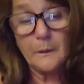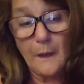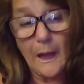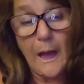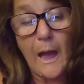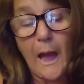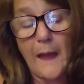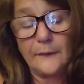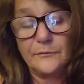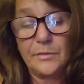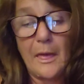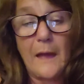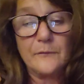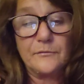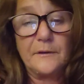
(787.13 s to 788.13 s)
uh, I,
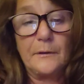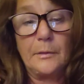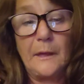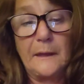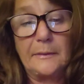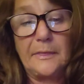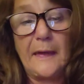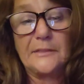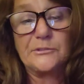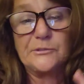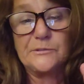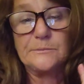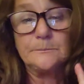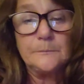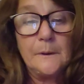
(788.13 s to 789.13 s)
I feel like
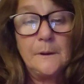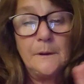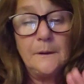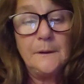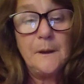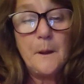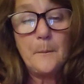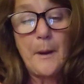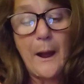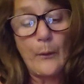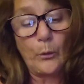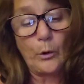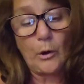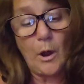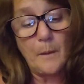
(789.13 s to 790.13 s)
that's
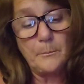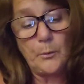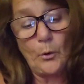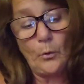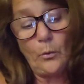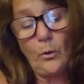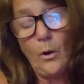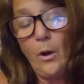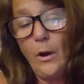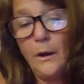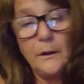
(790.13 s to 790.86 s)
power couple.